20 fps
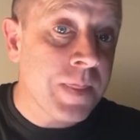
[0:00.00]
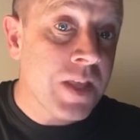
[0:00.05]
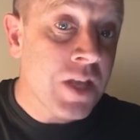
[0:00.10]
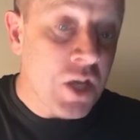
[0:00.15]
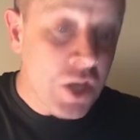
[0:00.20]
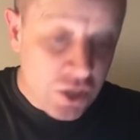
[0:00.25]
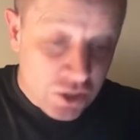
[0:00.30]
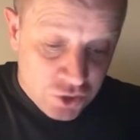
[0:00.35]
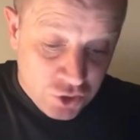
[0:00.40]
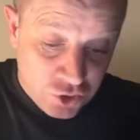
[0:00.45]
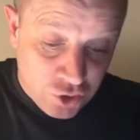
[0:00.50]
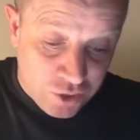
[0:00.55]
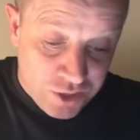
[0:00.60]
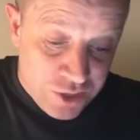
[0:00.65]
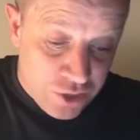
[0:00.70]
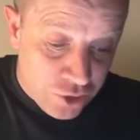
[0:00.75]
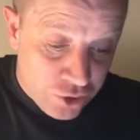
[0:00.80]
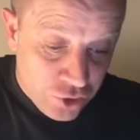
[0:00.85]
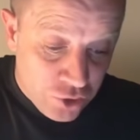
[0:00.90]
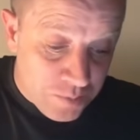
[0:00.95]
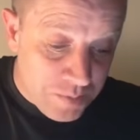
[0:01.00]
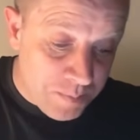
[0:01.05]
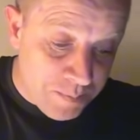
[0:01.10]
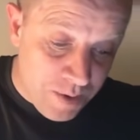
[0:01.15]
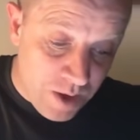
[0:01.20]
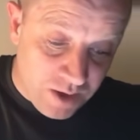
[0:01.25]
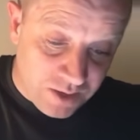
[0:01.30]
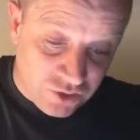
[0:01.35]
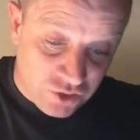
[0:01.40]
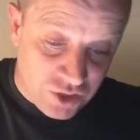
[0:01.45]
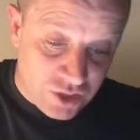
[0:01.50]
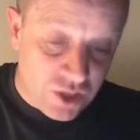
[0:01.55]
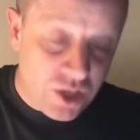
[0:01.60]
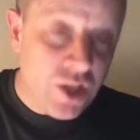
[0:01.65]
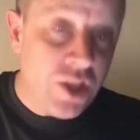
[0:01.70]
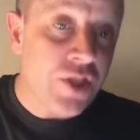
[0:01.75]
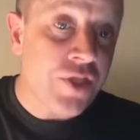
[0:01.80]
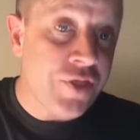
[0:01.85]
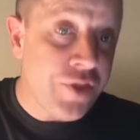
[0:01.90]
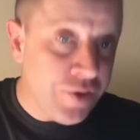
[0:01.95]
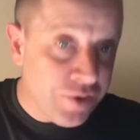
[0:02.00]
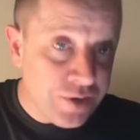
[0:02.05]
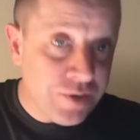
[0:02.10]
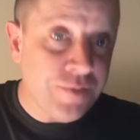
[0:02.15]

Study your human biology, 30 to